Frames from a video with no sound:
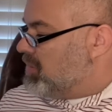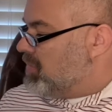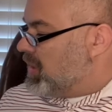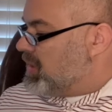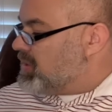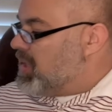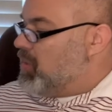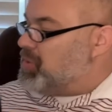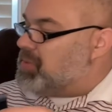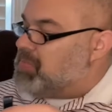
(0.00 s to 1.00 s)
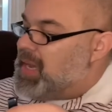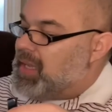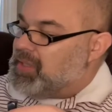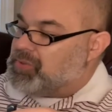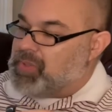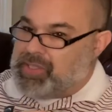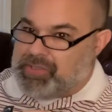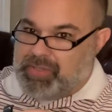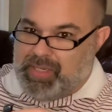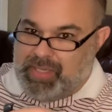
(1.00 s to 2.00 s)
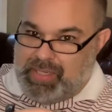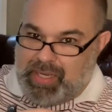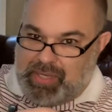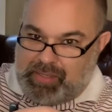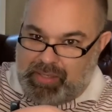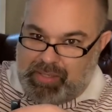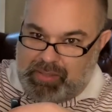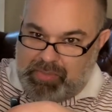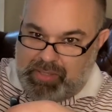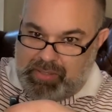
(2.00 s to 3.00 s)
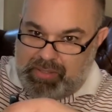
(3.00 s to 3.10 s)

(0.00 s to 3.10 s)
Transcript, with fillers: but it's Ocean Palace Restaurant and Nightclub.